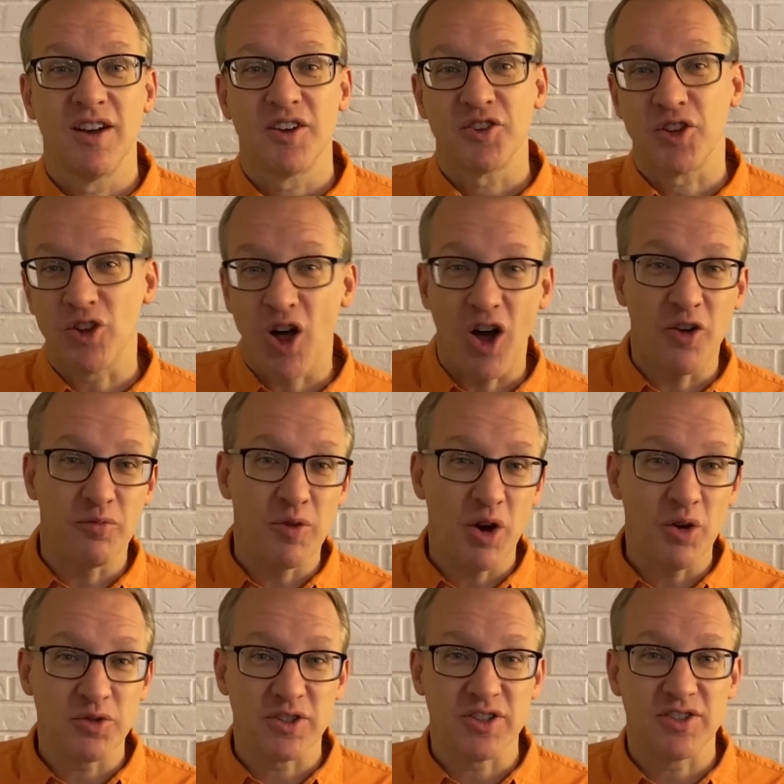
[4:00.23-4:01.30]
The law of
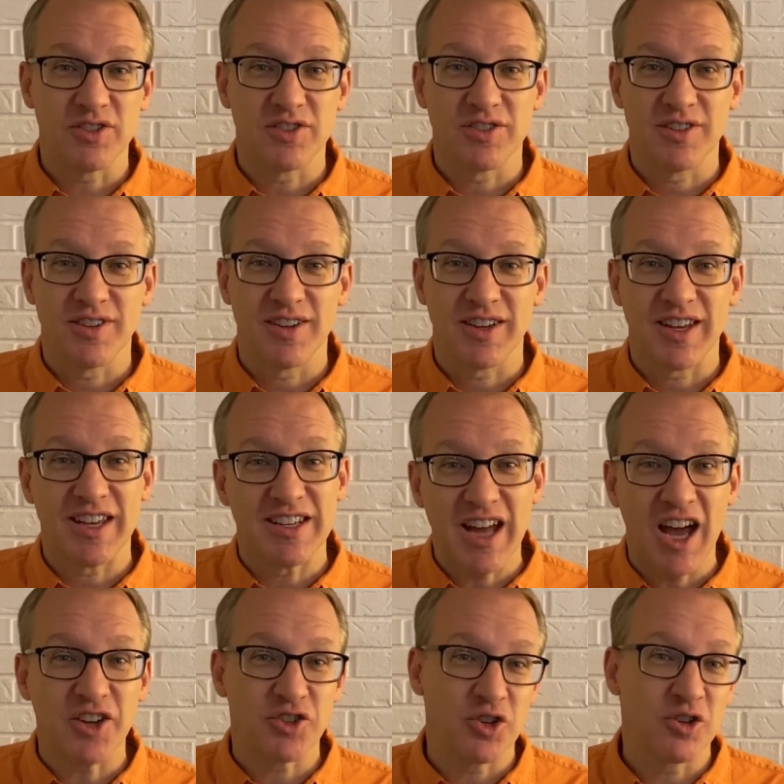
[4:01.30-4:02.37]
Moses
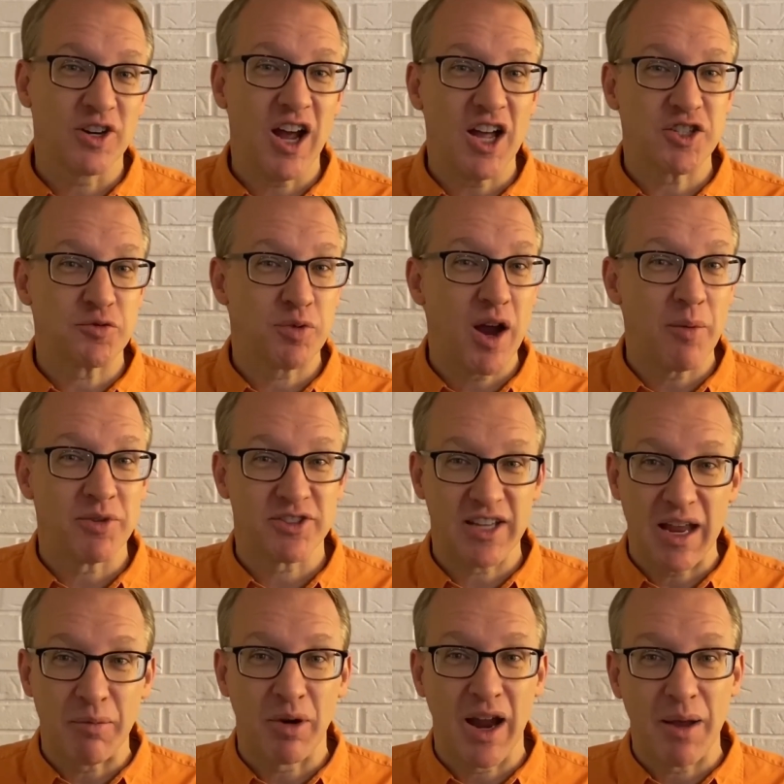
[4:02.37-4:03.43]
cannot turn God's promise to
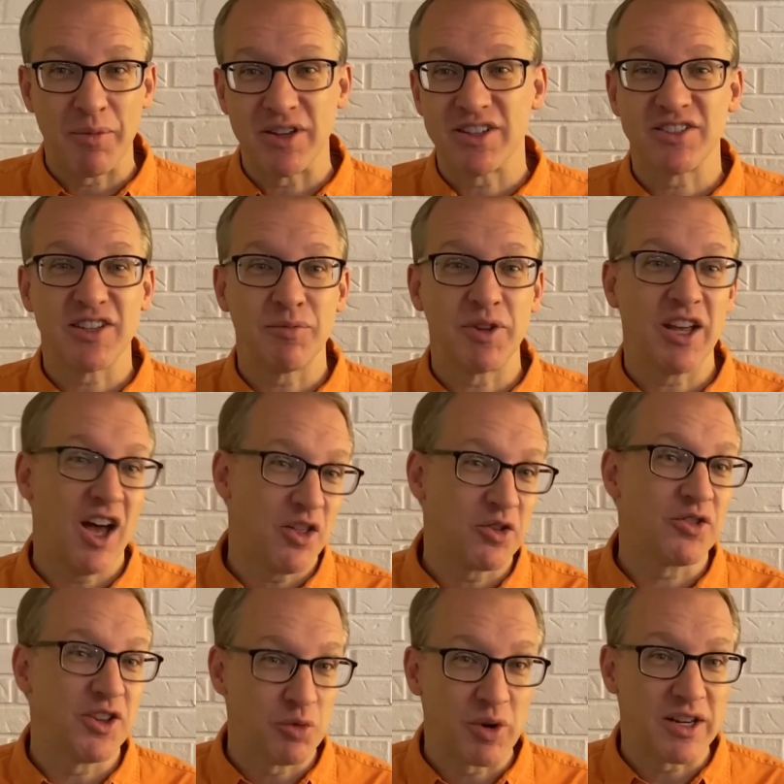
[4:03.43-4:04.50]
Abraham into something other
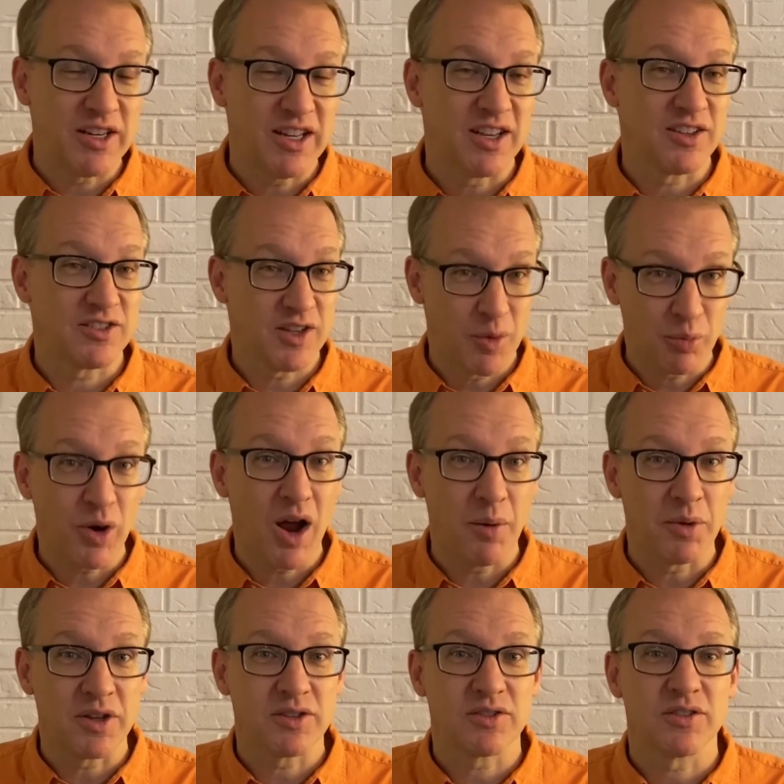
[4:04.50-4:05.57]
than what it is, a
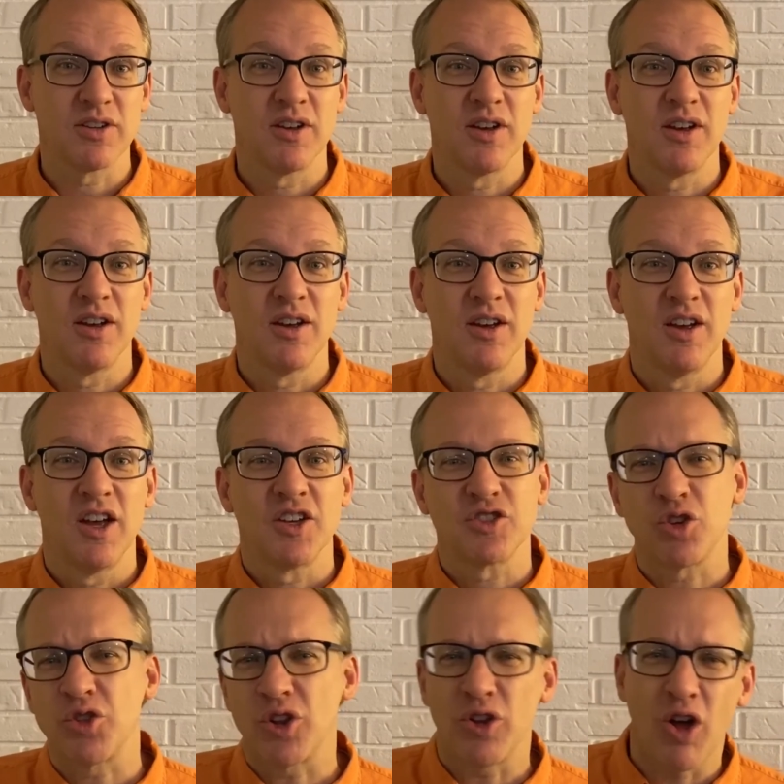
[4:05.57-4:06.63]
promise. So
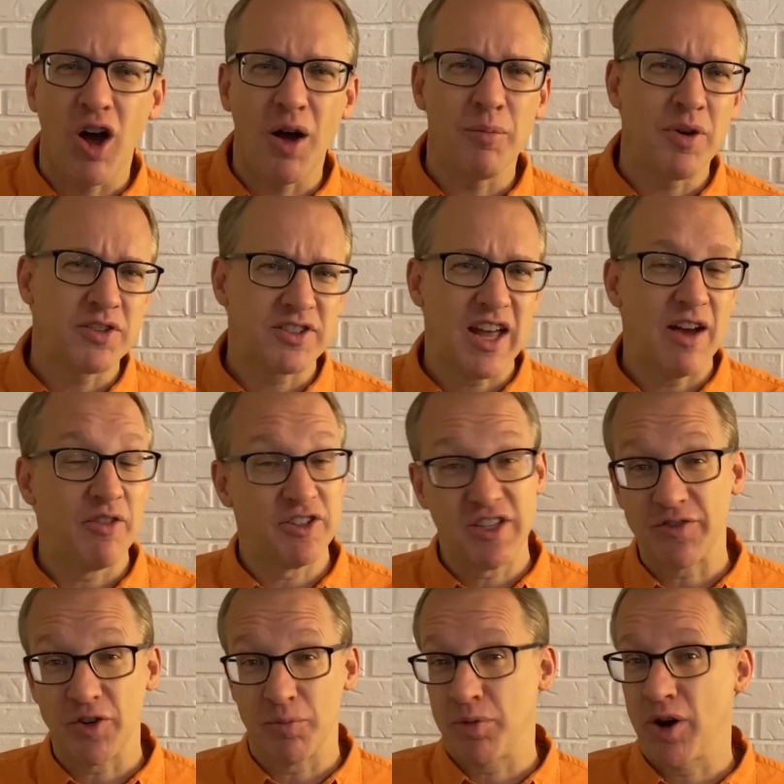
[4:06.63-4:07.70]
the law must have a
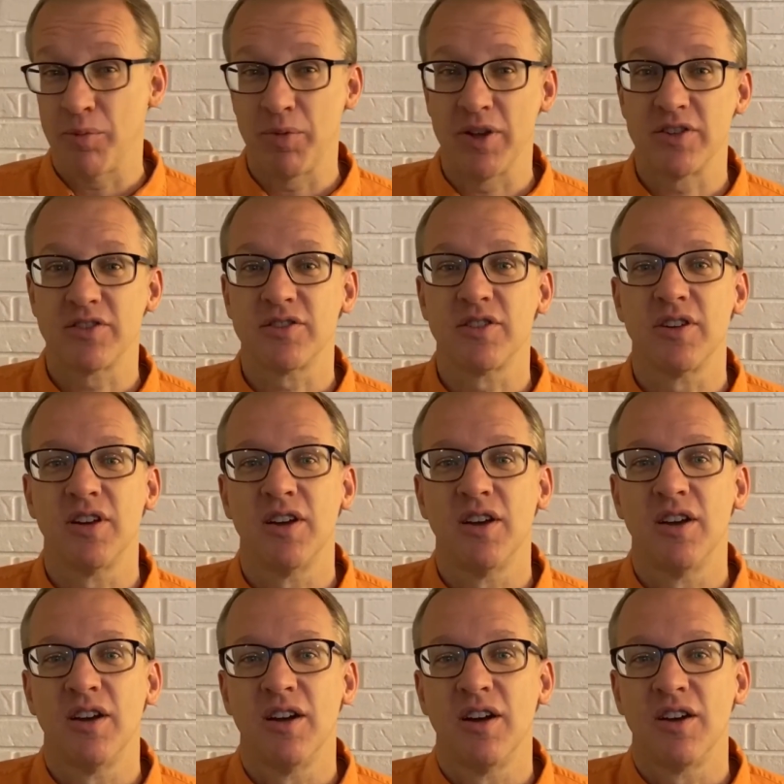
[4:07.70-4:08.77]
different purpose.
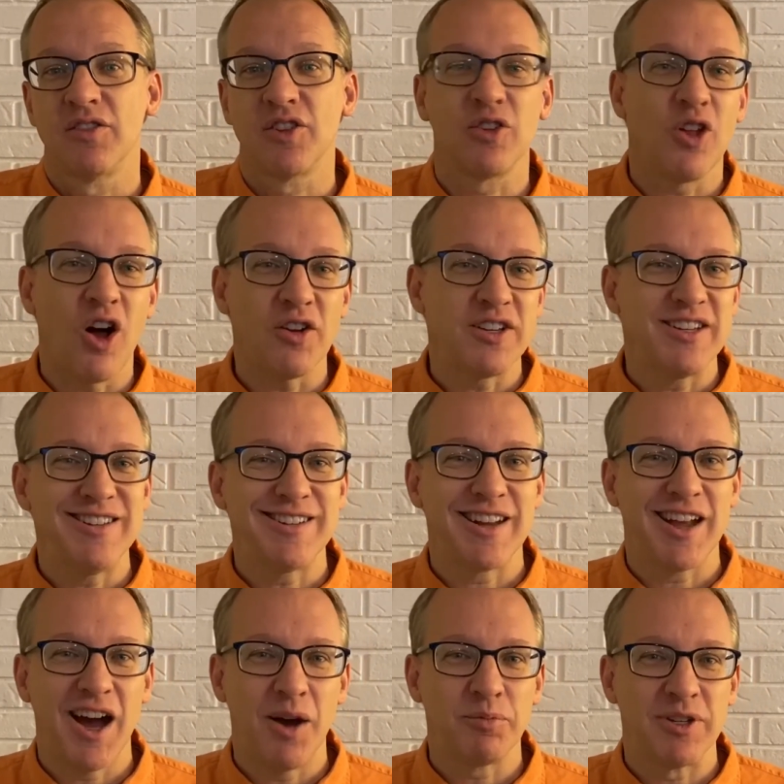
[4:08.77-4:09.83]
The law didn't
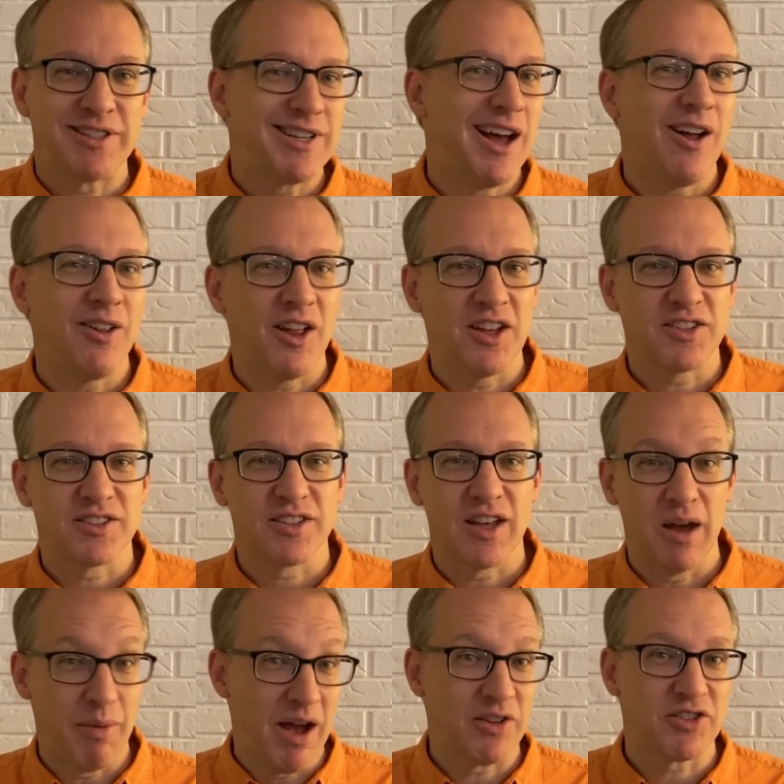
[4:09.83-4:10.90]
come to tell us
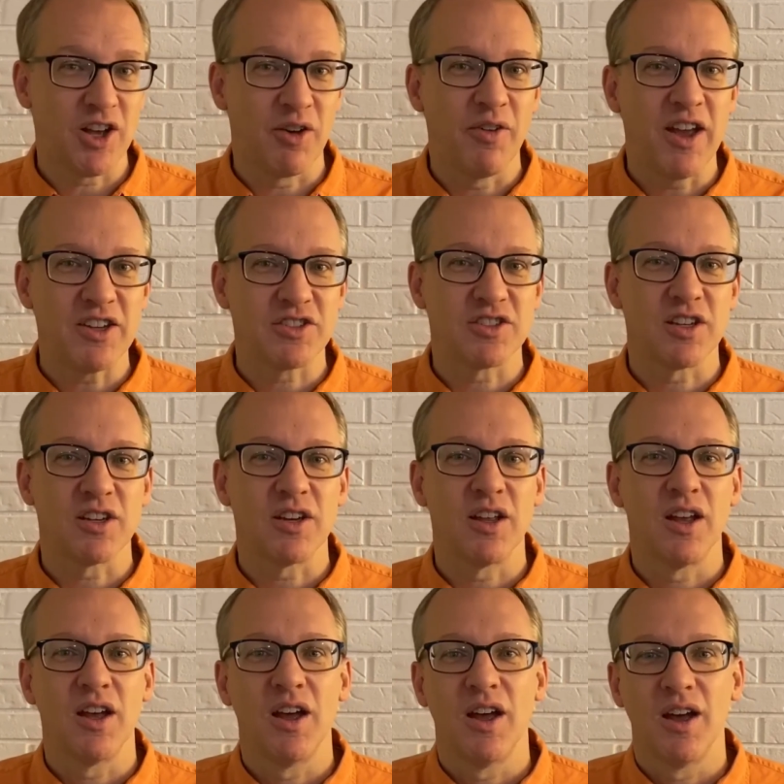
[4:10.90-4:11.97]
about salvation,
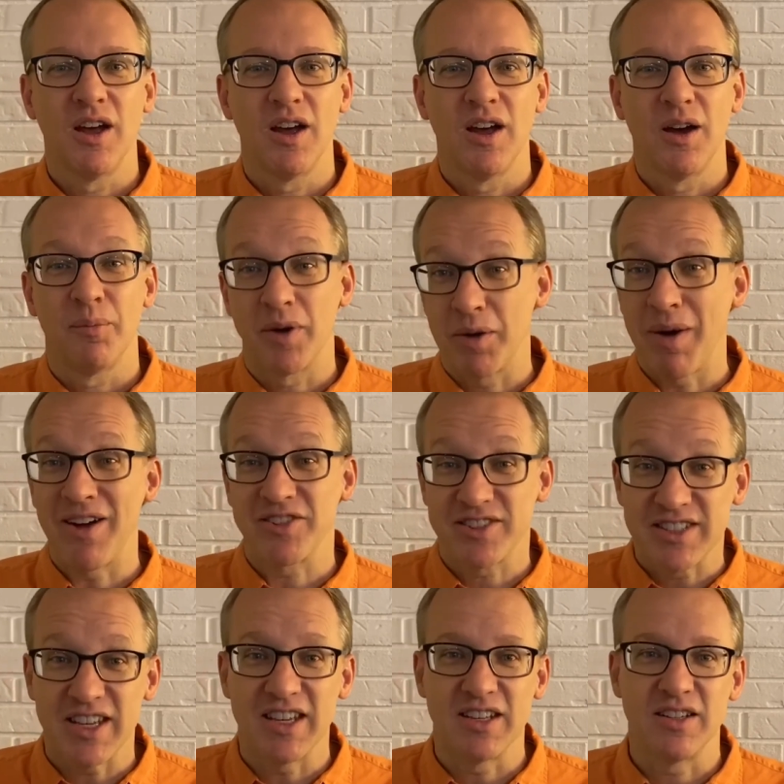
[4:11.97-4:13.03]
but about
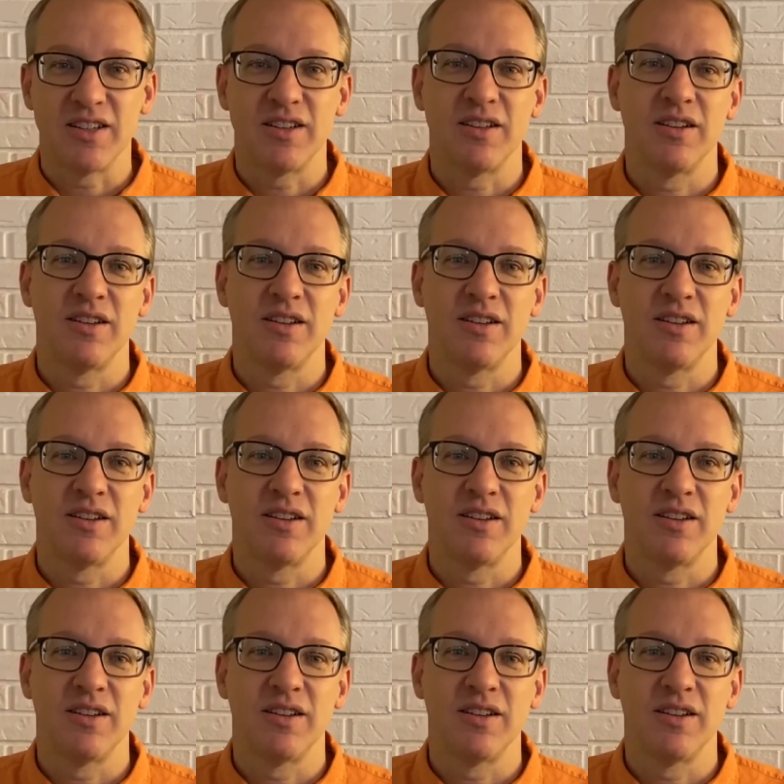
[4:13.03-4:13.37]
sin.